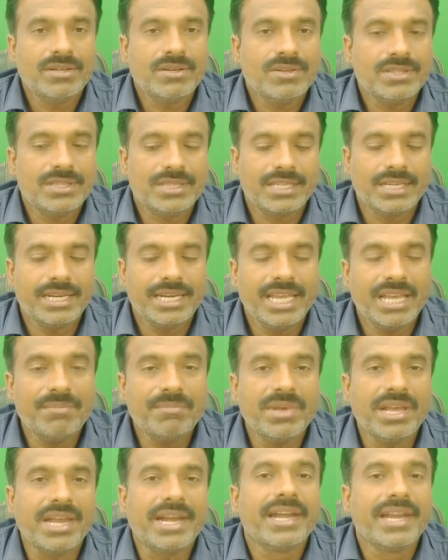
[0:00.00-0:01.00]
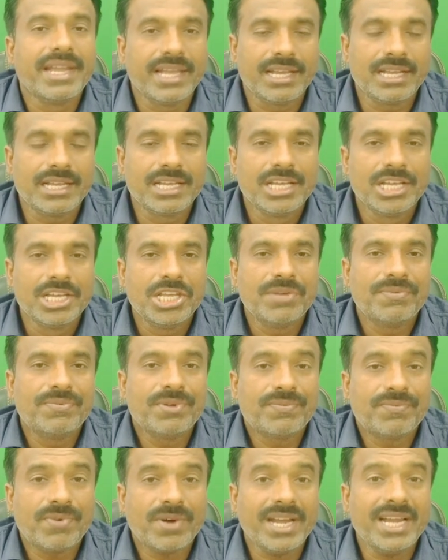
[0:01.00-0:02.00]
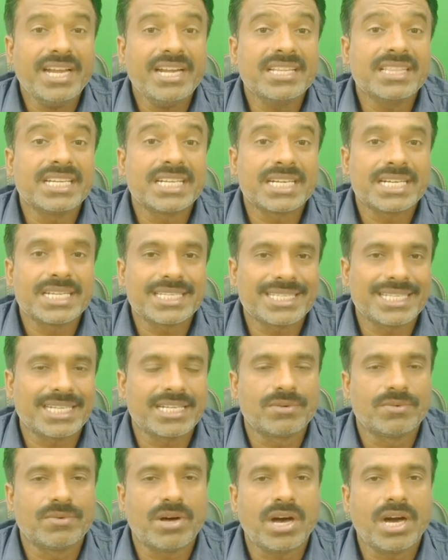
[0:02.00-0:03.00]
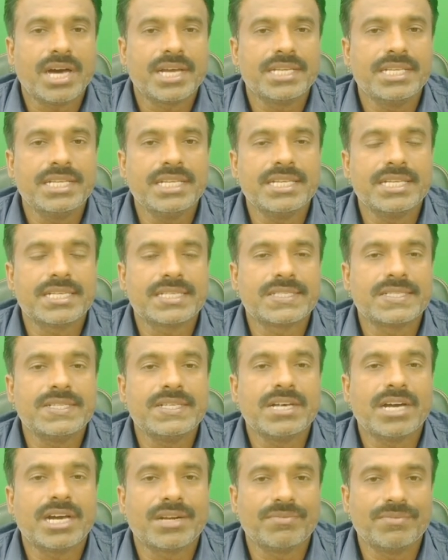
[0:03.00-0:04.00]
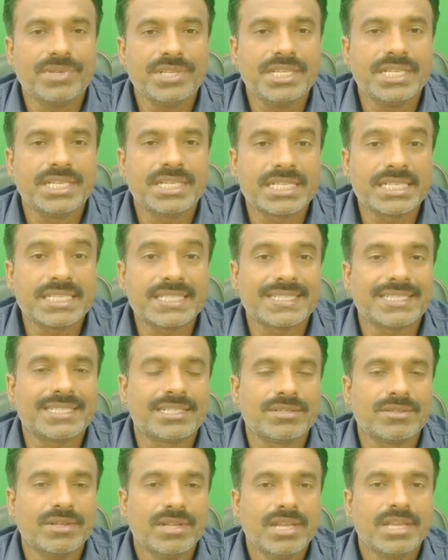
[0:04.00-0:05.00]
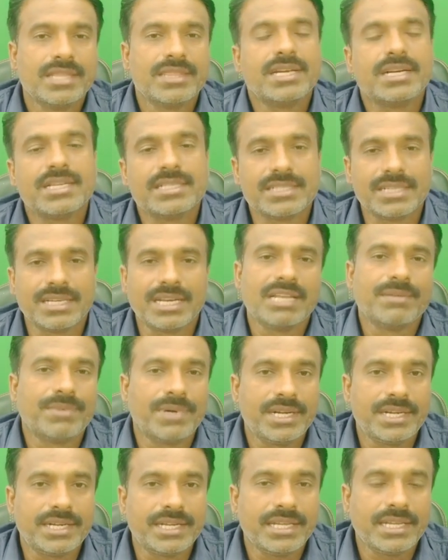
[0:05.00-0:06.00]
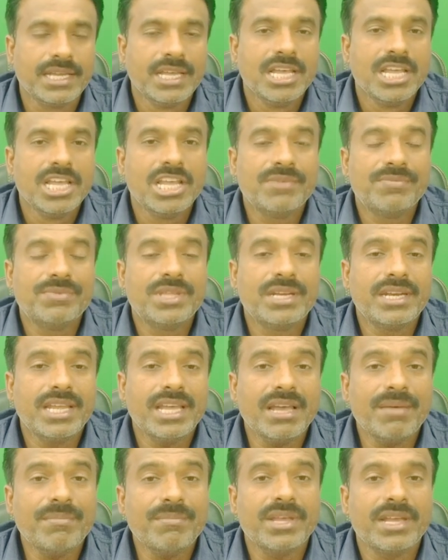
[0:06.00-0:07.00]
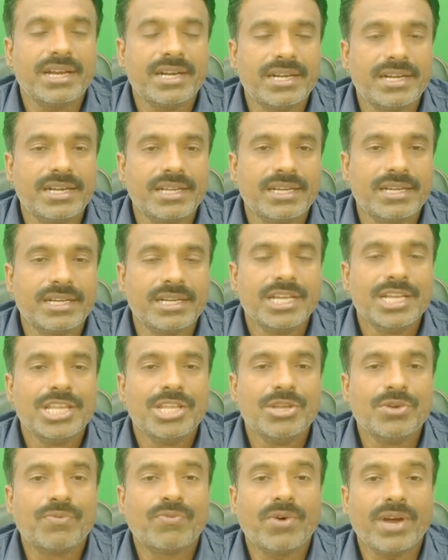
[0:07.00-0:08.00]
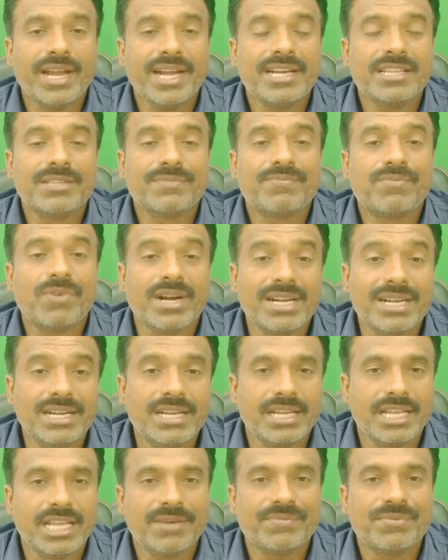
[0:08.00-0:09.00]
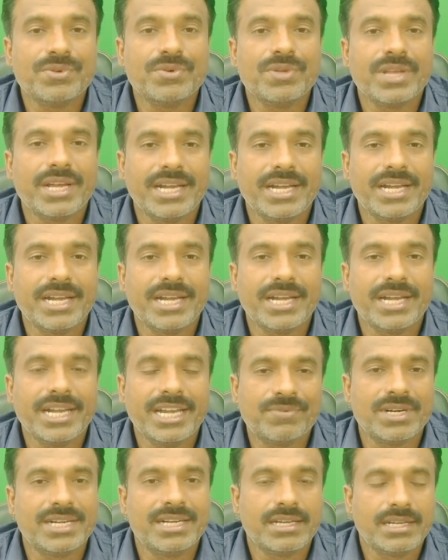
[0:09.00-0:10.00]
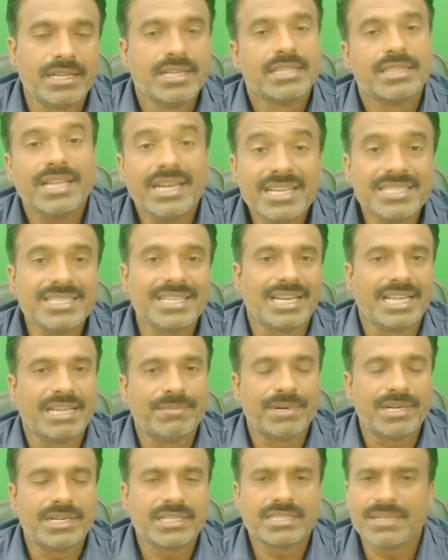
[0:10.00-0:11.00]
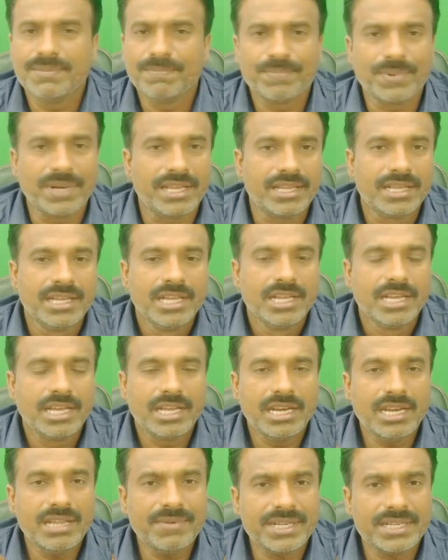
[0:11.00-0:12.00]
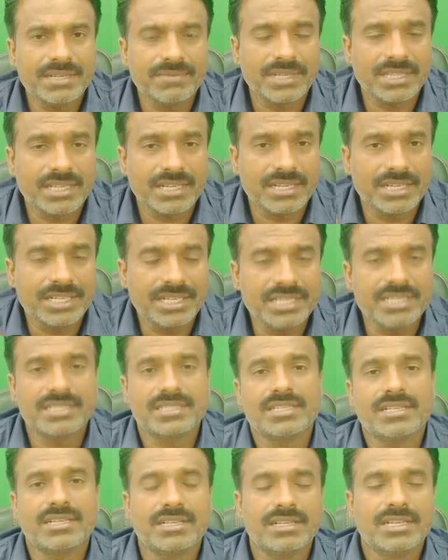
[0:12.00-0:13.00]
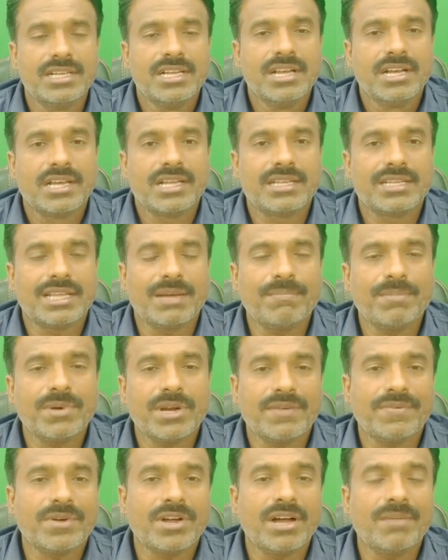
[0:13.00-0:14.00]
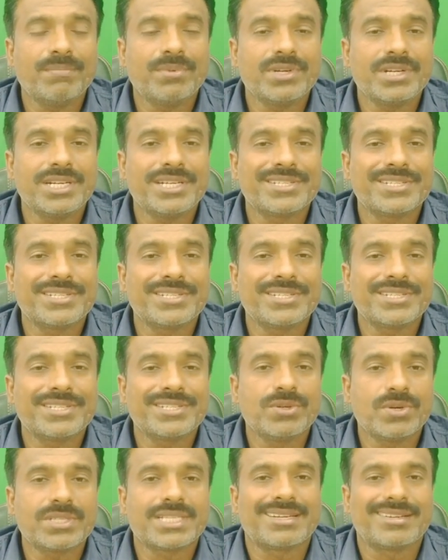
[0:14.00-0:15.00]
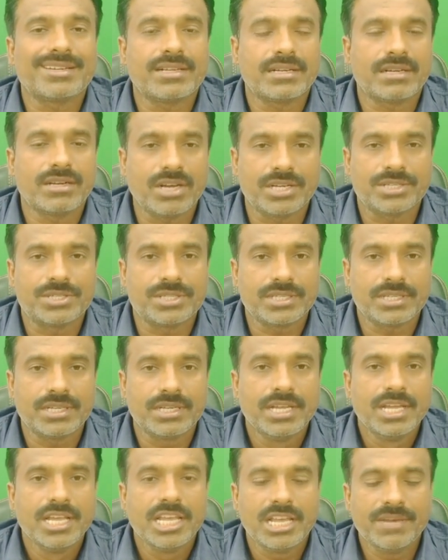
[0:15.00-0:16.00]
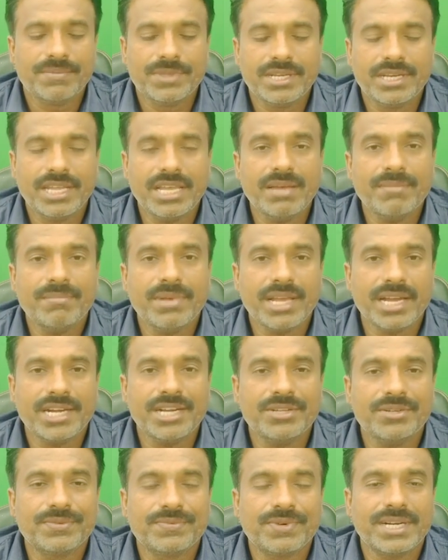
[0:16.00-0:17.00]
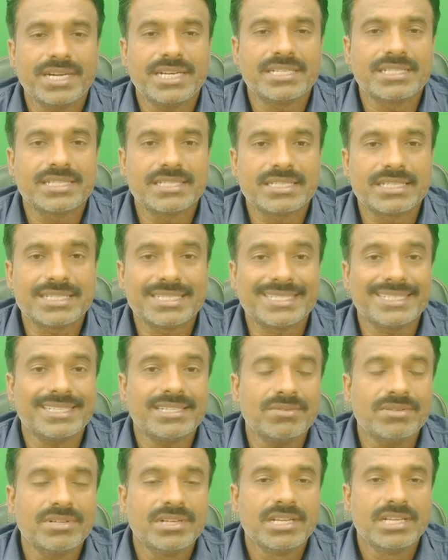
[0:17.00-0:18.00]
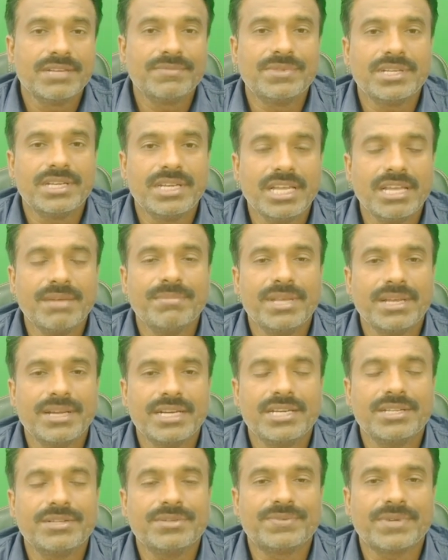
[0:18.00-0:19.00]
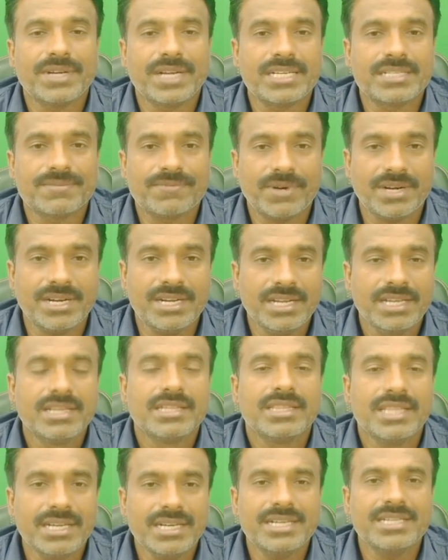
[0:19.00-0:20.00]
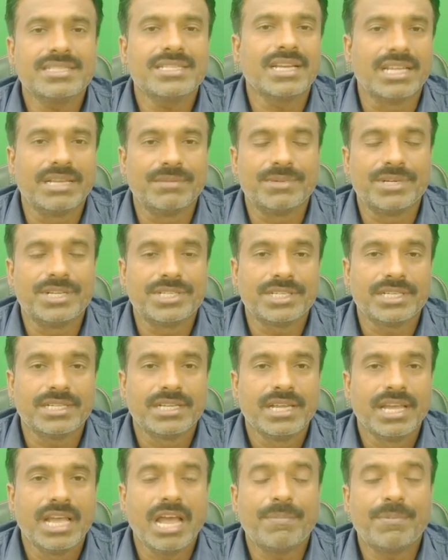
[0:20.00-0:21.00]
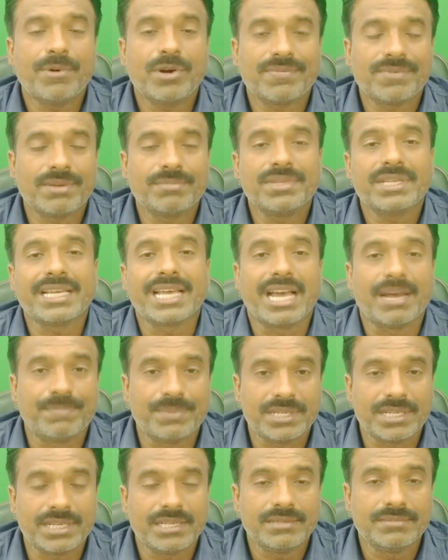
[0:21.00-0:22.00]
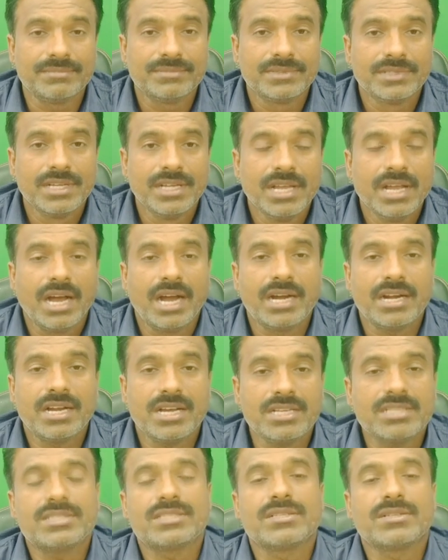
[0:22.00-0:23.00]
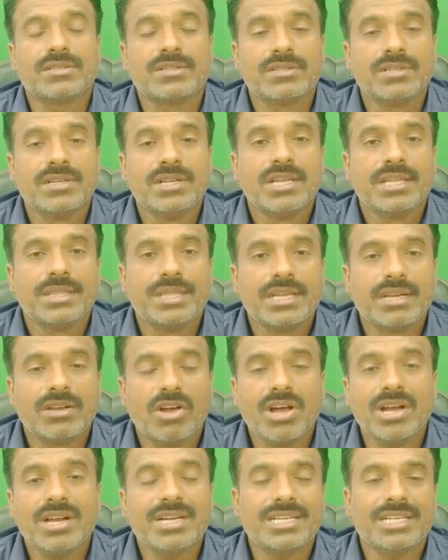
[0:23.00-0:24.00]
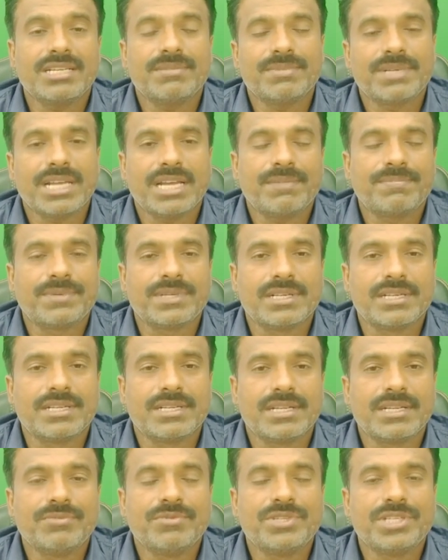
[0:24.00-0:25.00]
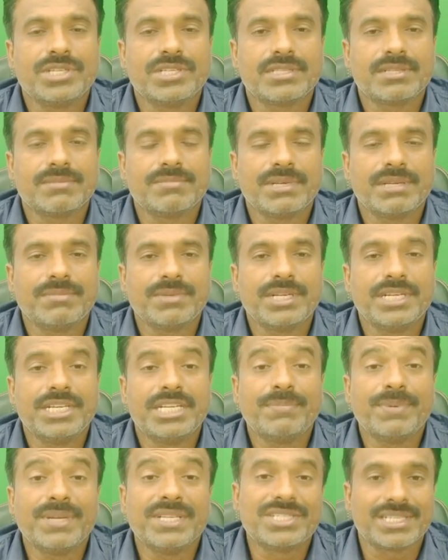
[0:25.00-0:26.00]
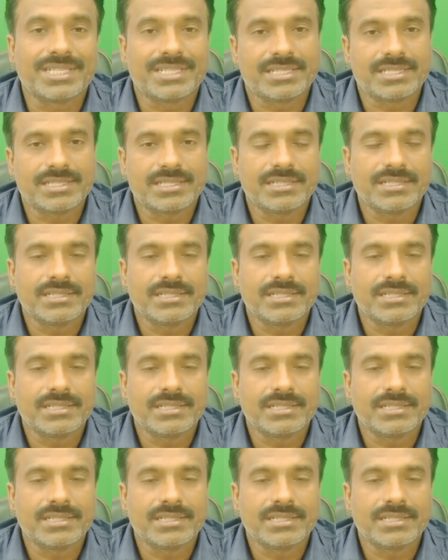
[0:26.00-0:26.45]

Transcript: The name ending, if you find the reserve, RESERVE, reserve, that is a liability. If the name end, you find the fund, FUND, fund, that is a liability. Simply leave it, whether it is a number of components you know or not. If the name end you find the reserve, if the name end you find fund, then it is a liability, apart from the capital. And also the long term capital, which is maybe debentures.